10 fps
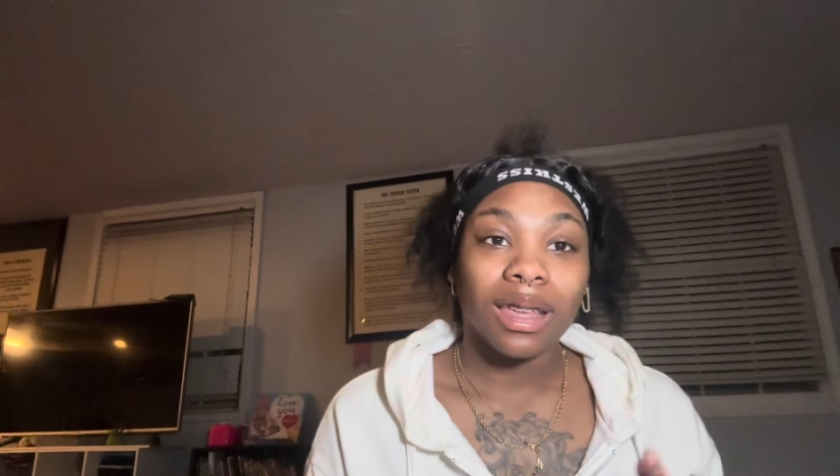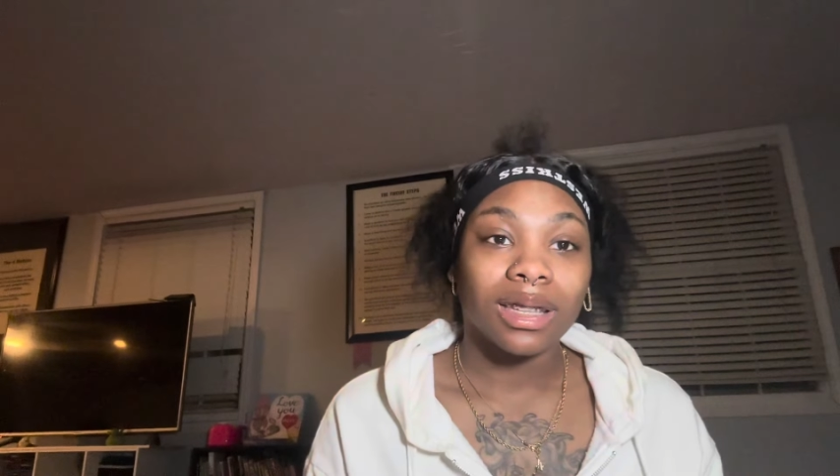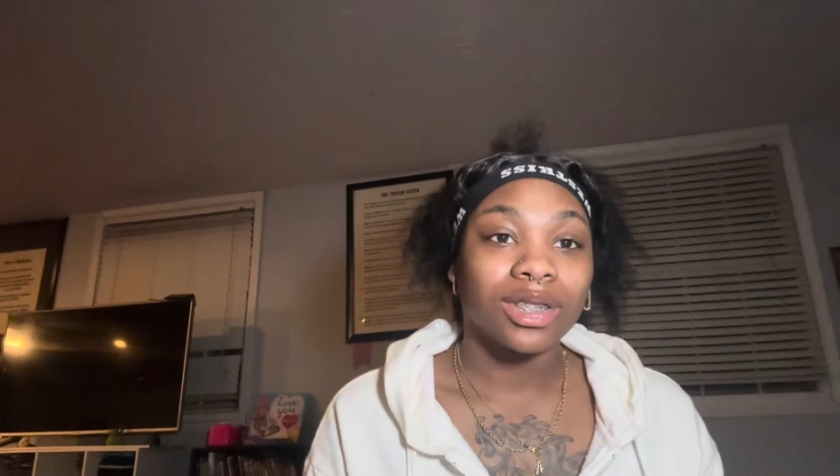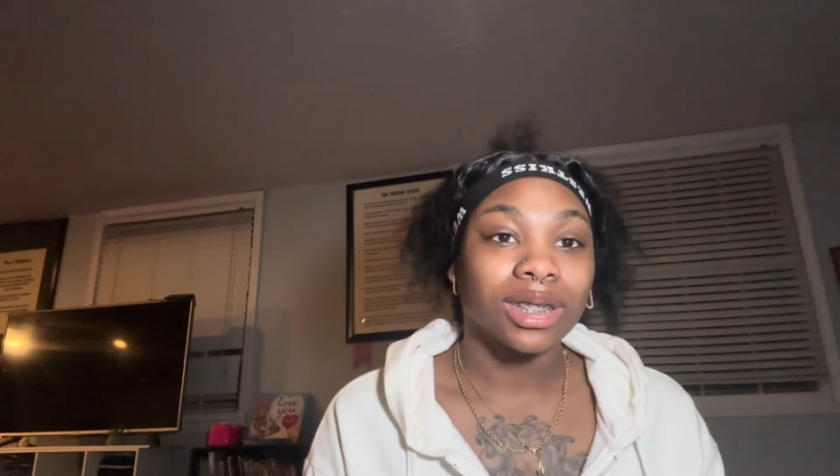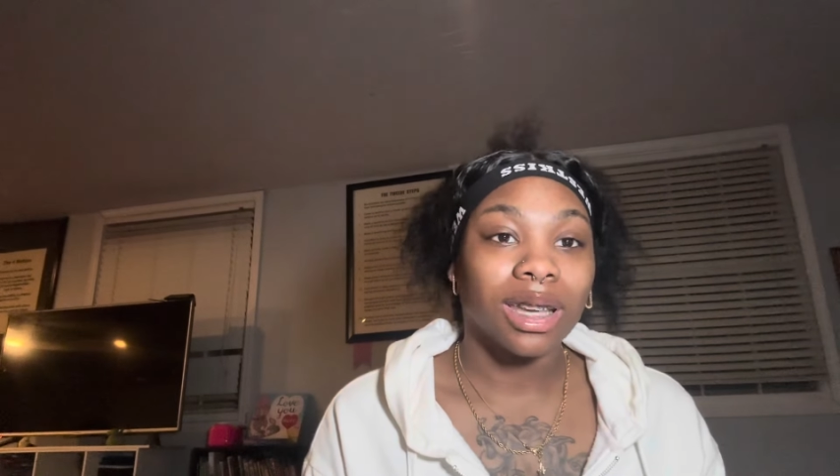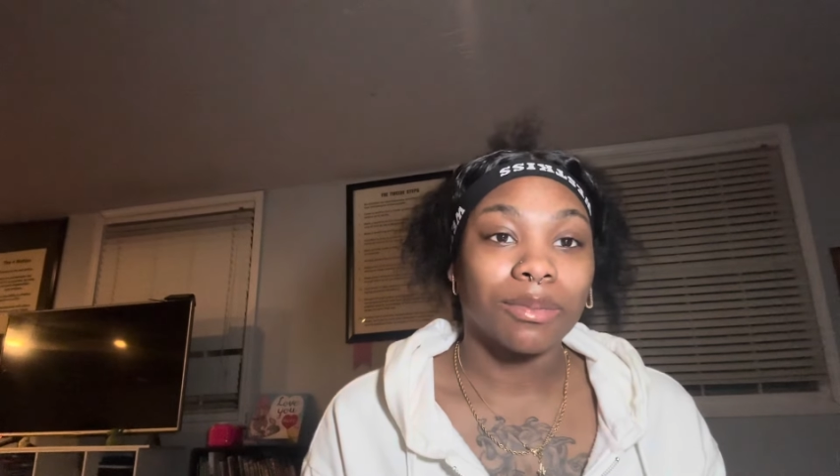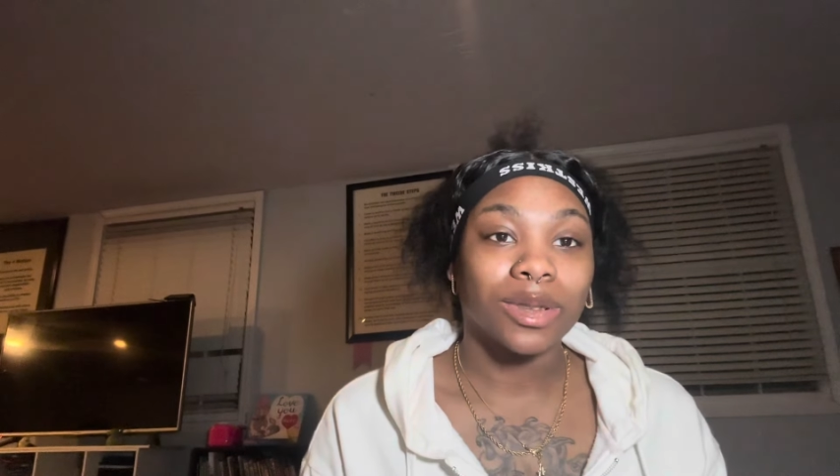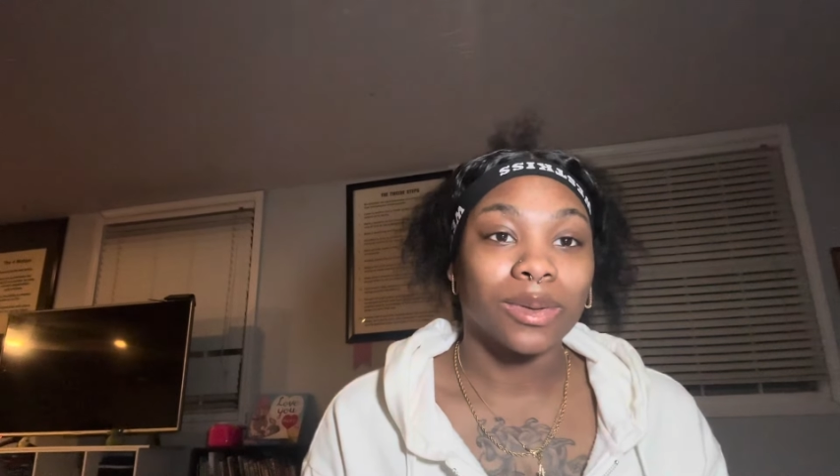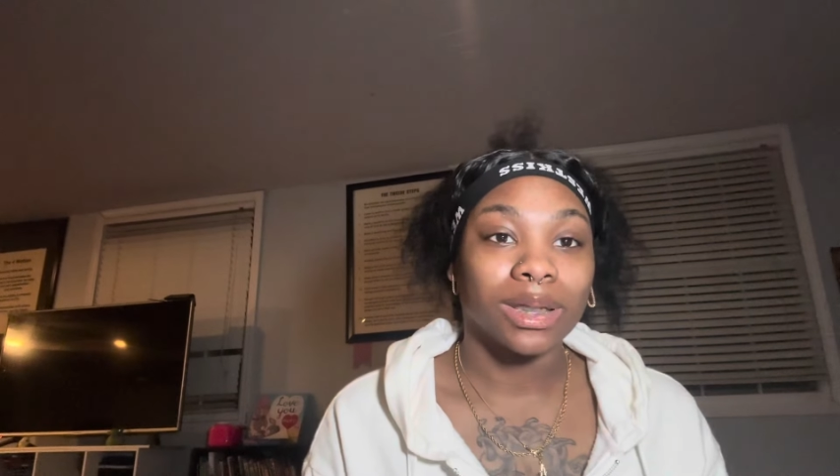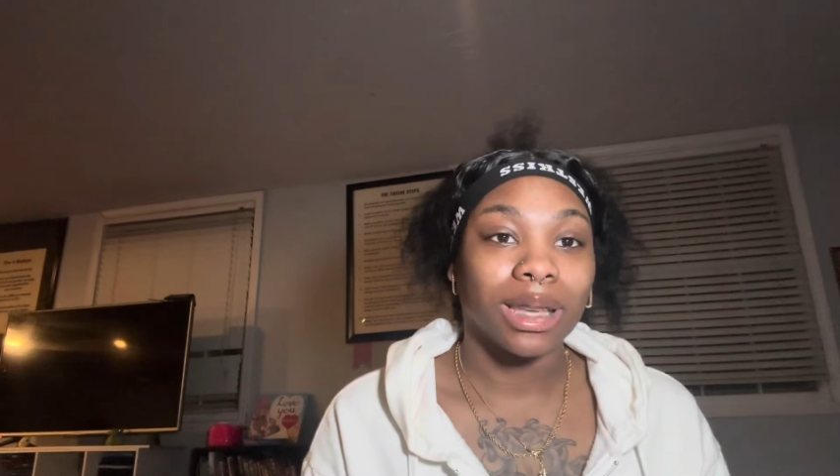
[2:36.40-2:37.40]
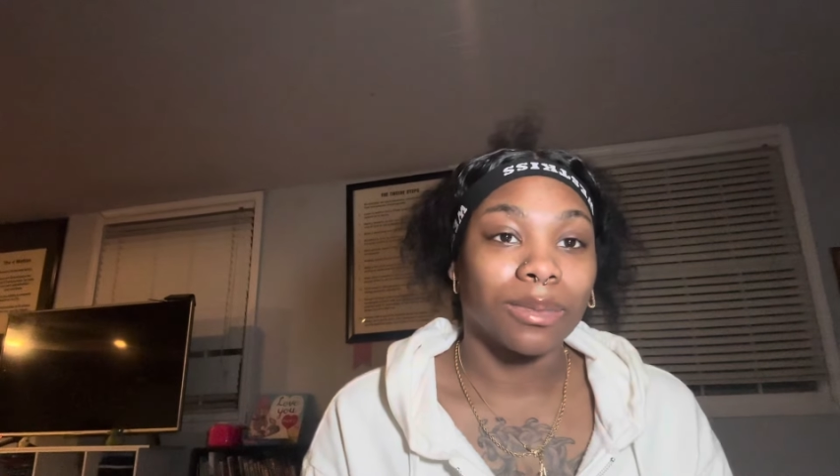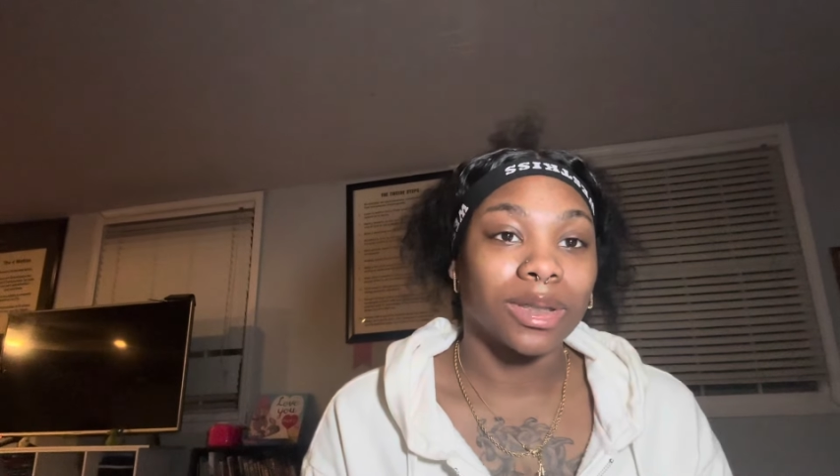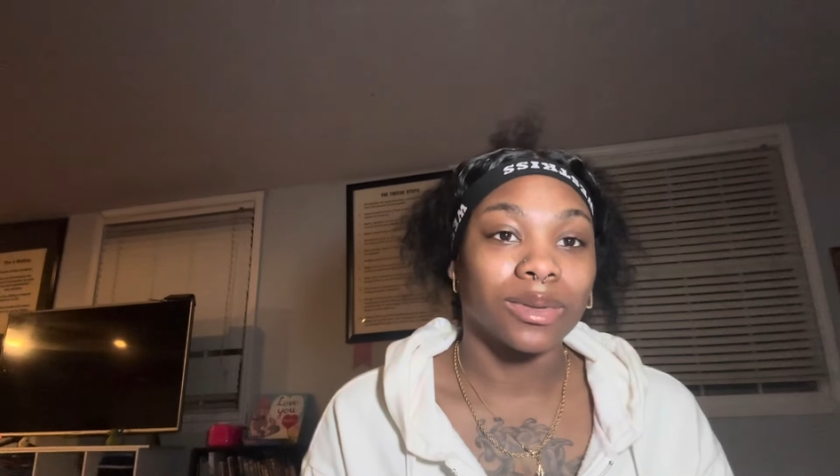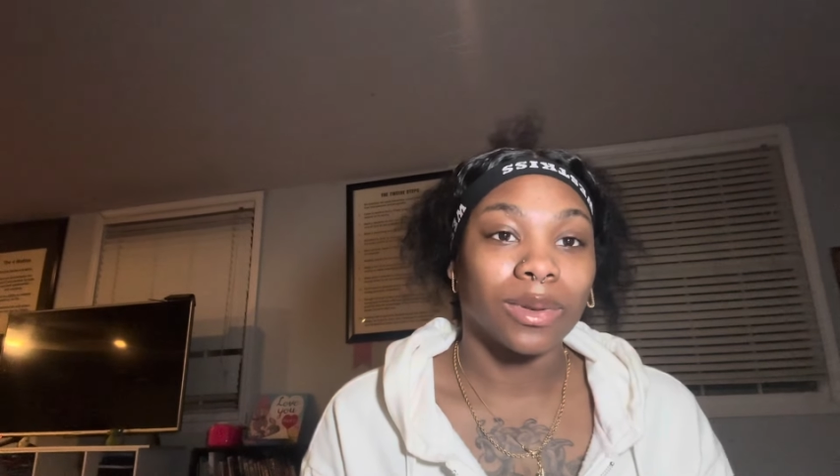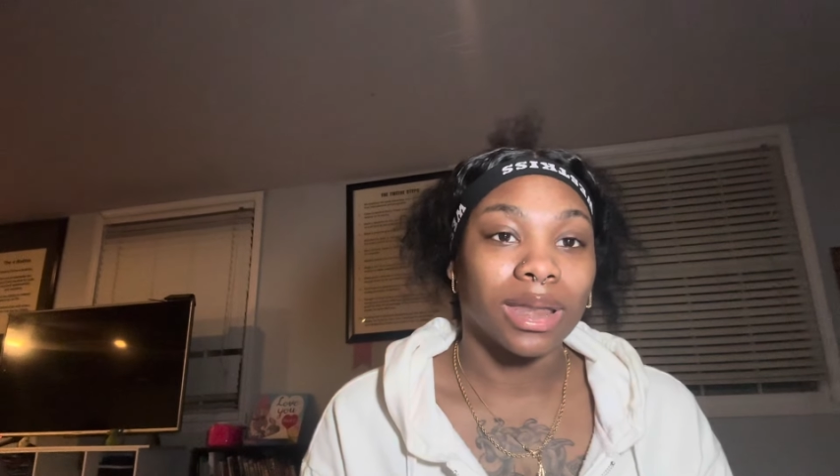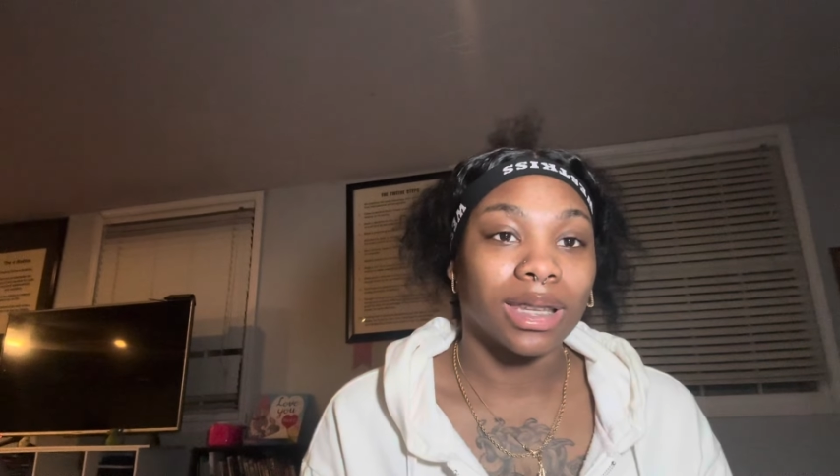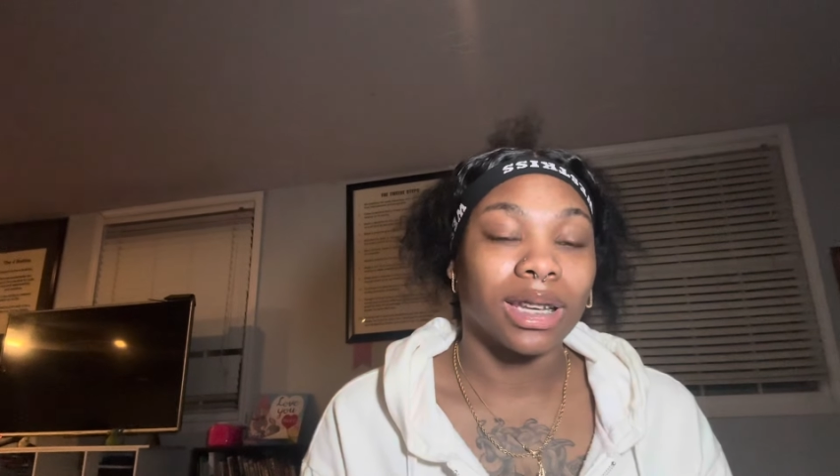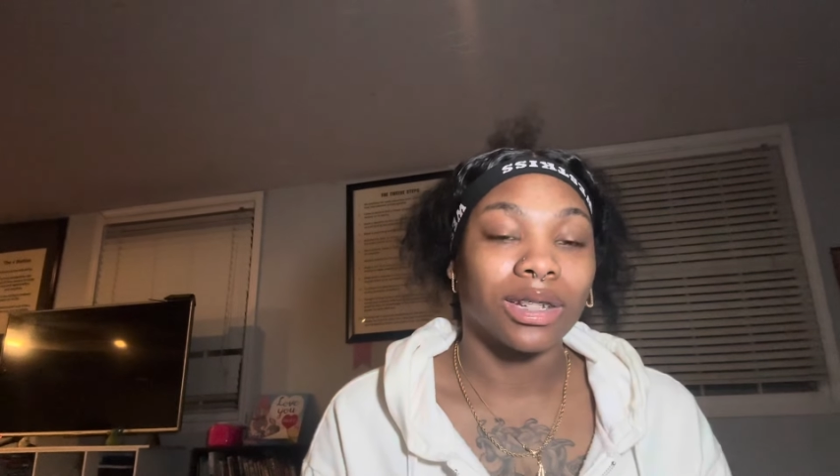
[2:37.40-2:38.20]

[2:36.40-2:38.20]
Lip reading: just come to acceptance with it.